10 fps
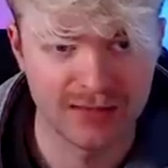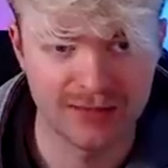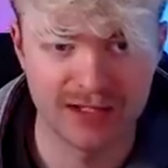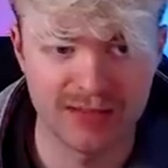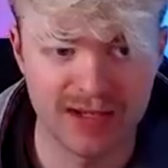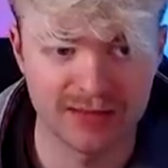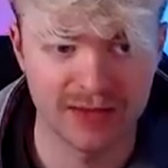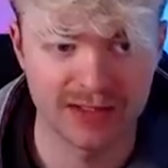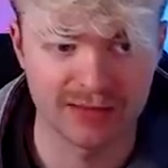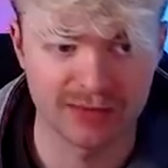Threatening mate and
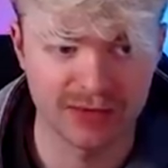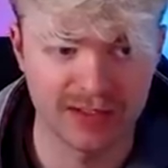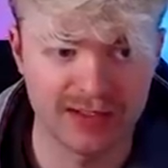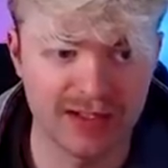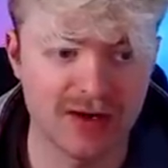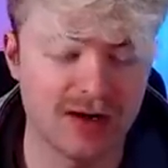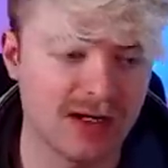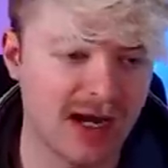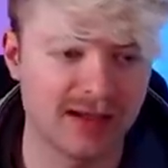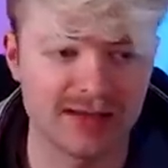threatening the rook. And
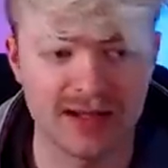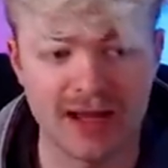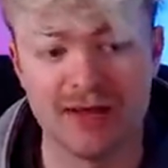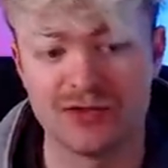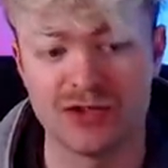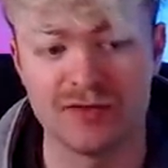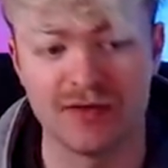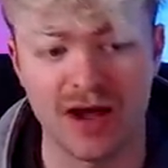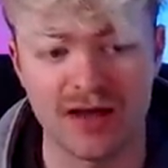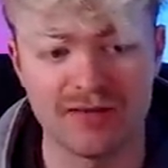here, I like that I have
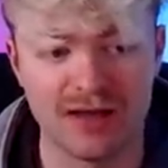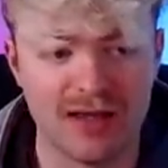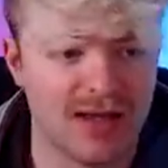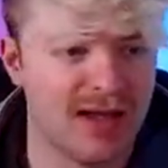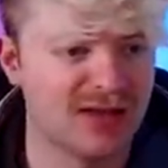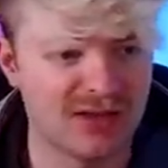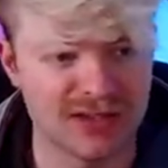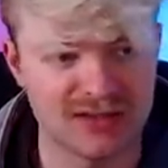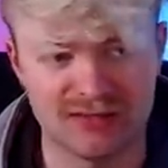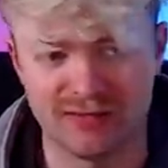g5.
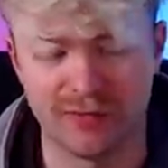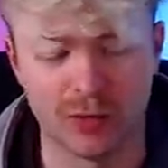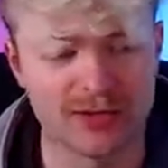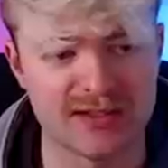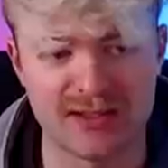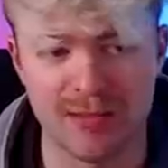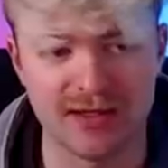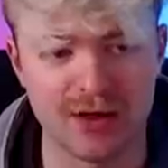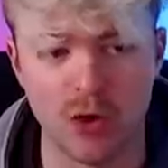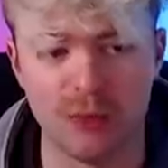Just forces
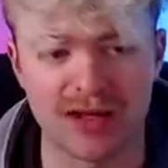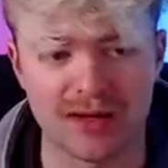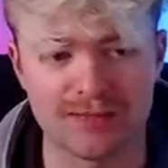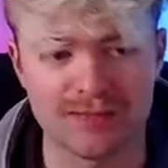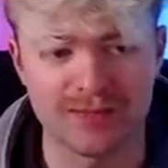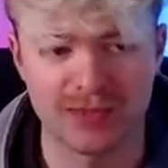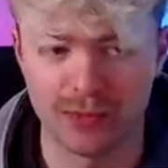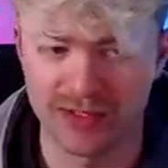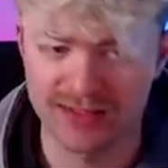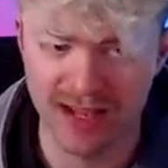something to open up.
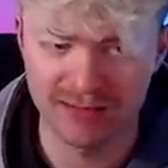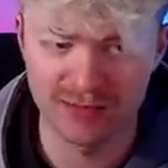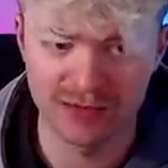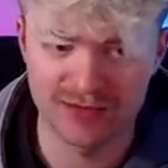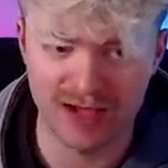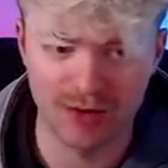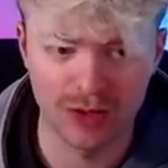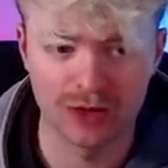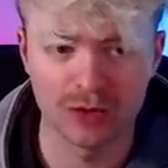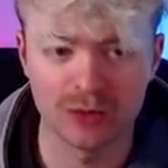When his knight moves, I
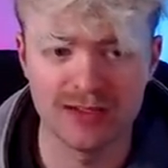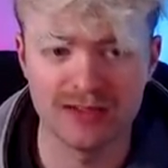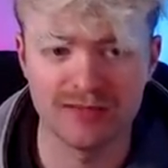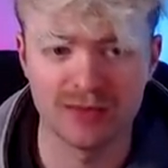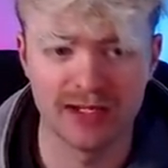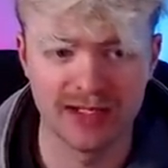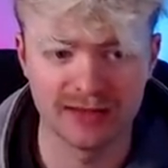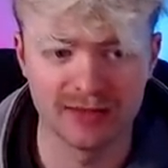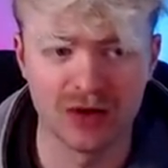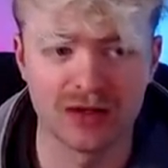wanna go queen d4,
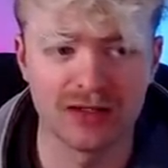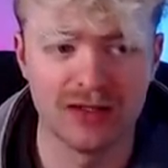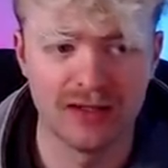hitting the rook,